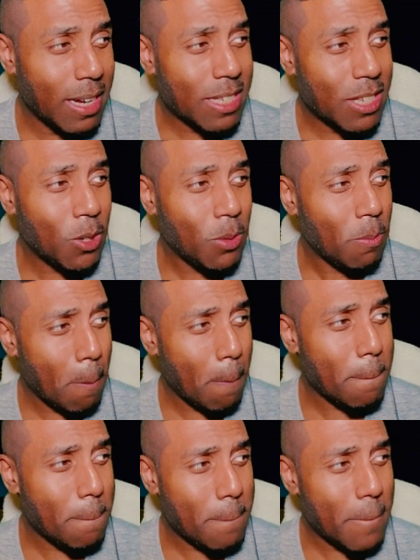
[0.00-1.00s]
So
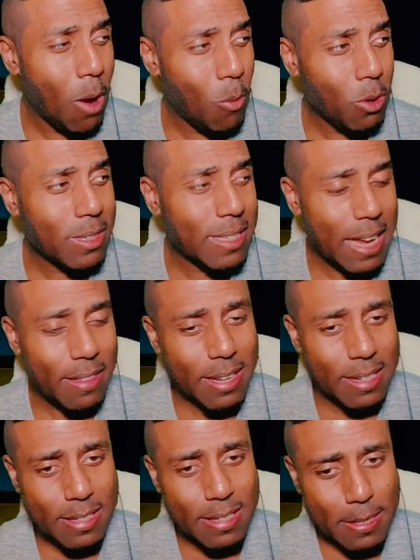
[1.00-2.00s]
I will say
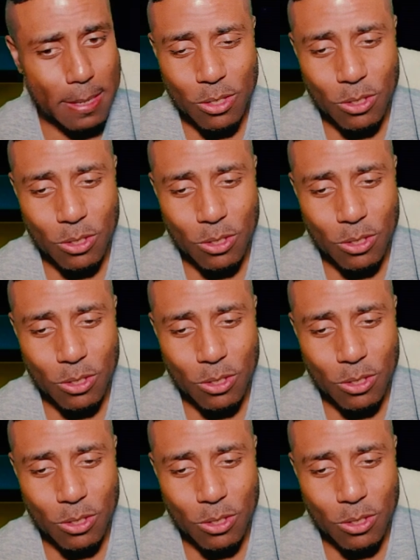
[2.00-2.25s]
this.